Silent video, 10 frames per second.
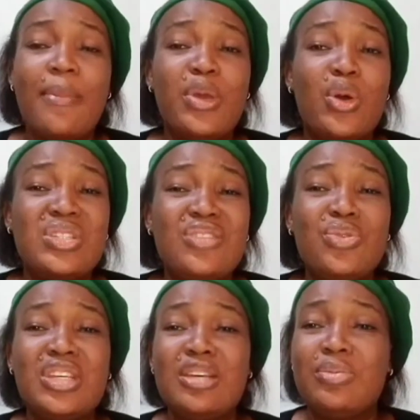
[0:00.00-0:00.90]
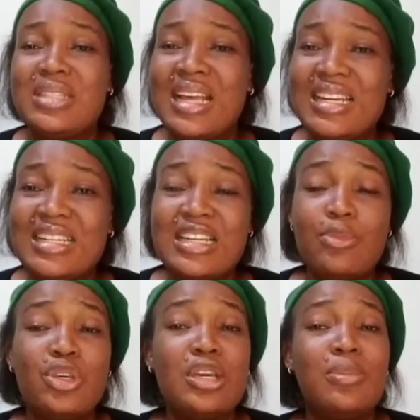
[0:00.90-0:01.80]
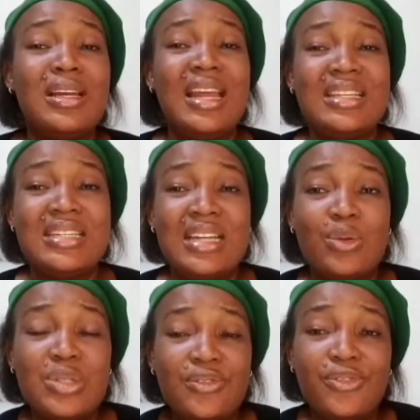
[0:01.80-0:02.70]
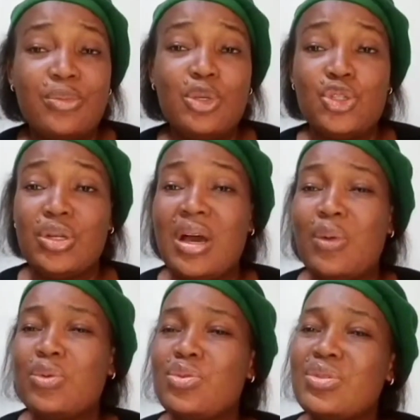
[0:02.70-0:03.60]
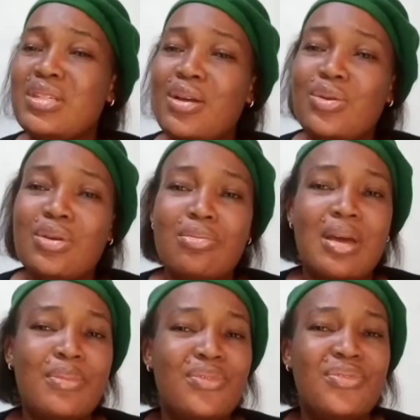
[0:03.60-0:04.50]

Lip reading: Because if you keep telling them, you keep letting out information, I want to tell you, it might be